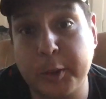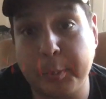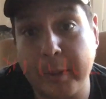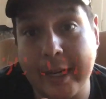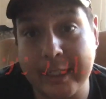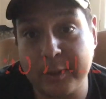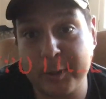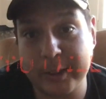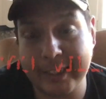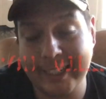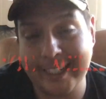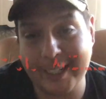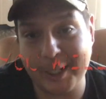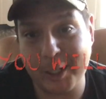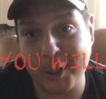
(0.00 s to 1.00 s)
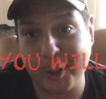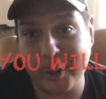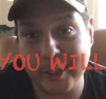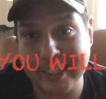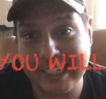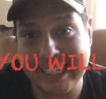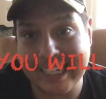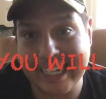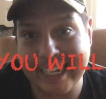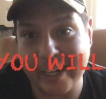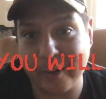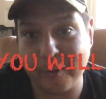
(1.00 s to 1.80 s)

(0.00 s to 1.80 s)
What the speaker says: Supplies for today that you're going to need